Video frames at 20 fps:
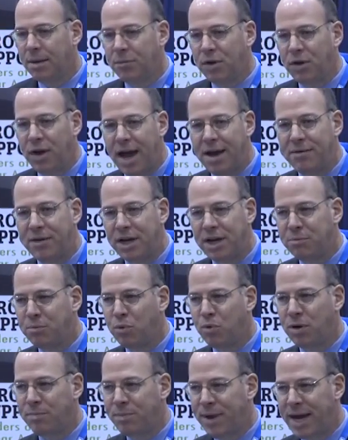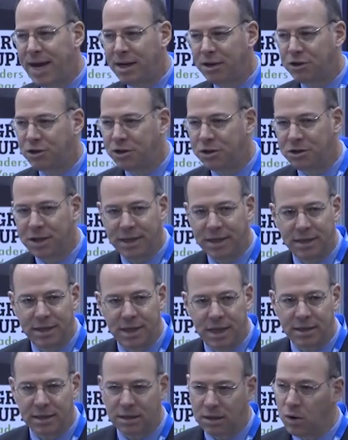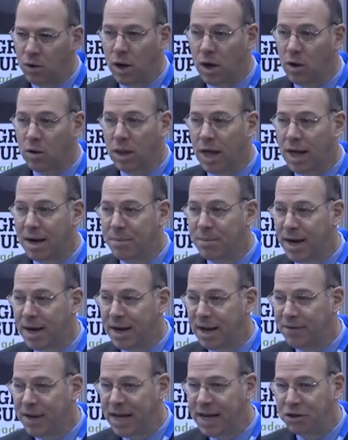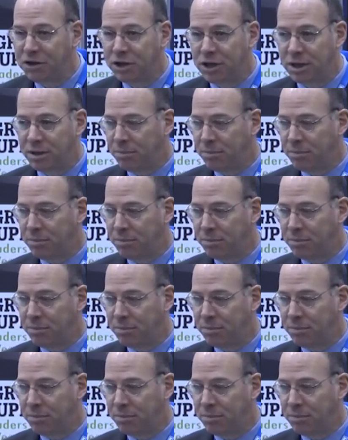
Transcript: you have an airport manager that doesn't know a whole lot about aviation.